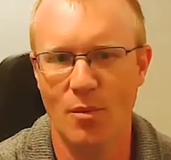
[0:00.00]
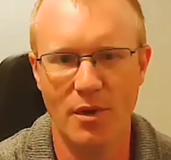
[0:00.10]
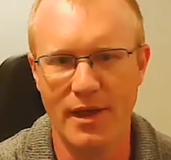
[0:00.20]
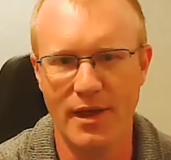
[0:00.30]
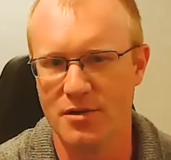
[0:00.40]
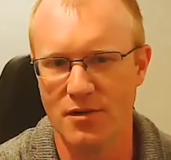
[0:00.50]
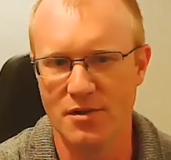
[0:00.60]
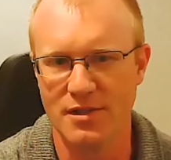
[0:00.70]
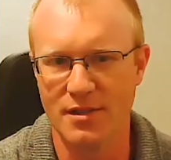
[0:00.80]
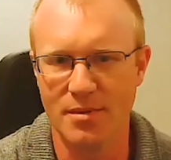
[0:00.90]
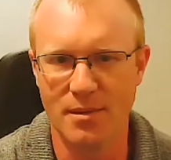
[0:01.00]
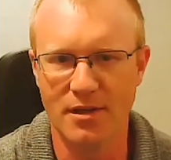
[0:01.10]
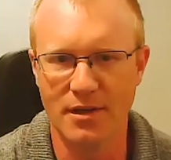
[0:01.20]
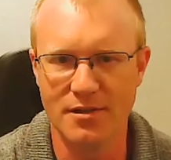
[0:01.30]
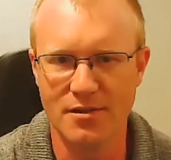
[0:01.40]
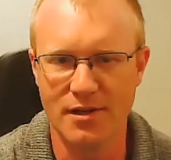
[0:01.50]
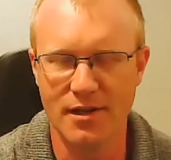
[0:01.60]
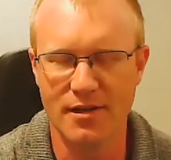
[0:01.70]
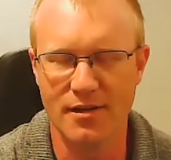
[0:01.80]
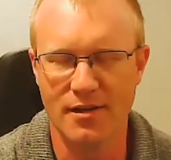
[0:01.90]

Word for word: without traversing the public internet.